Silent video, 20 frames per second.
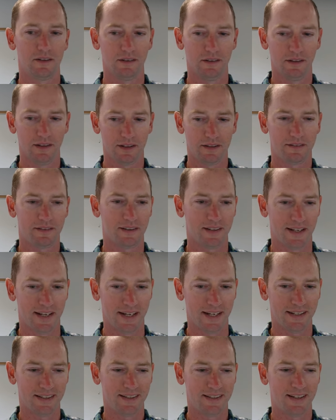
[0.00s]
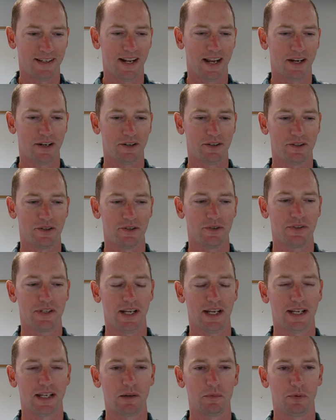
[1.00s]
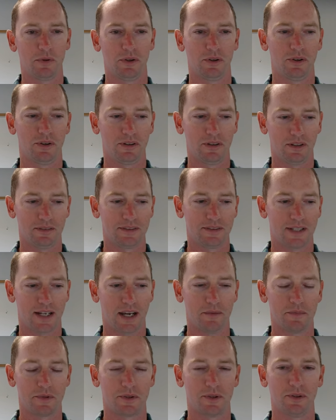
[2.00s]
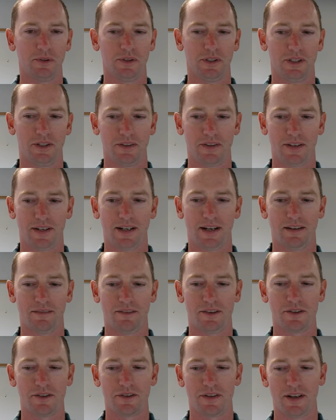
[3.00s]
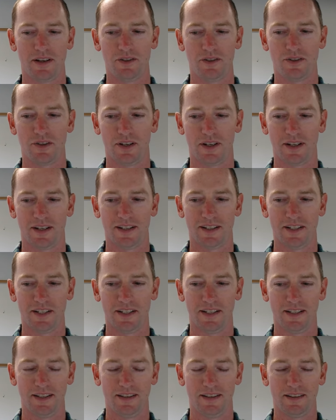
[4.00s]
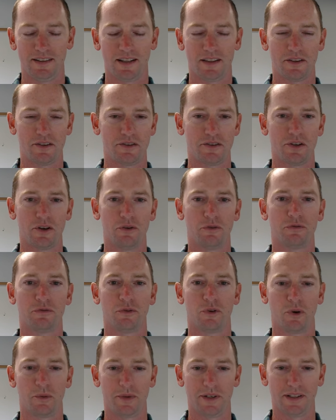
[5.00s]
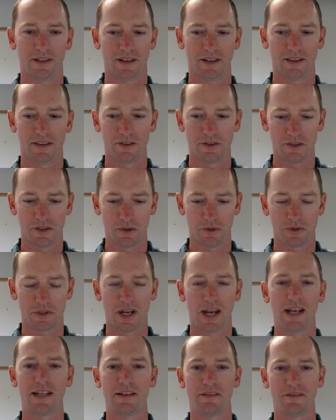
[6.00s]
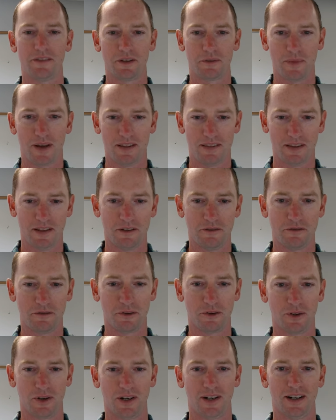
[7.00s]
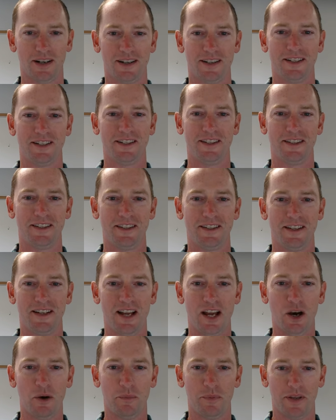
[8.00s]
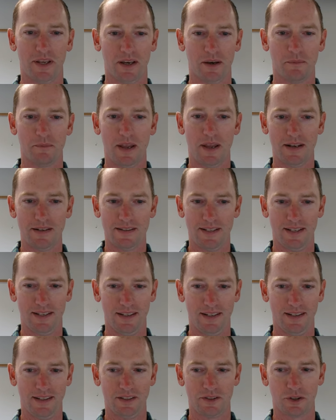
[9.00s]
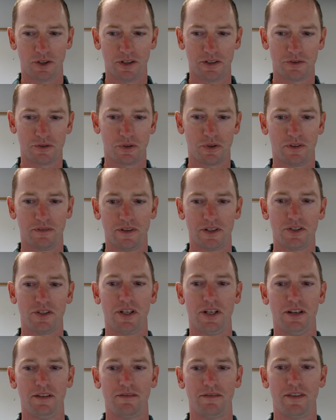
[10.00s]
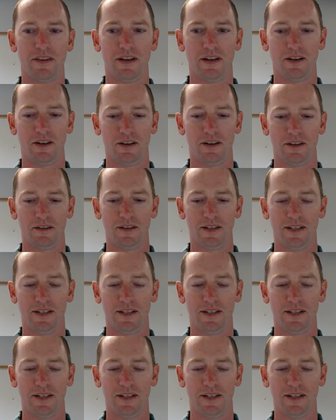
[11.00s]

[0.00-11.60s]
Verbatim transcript: listening, and I heard you say a couple times earlier in the conversation that there's no formula, there's no scientific method for helping a mentee uh, sort of achieve their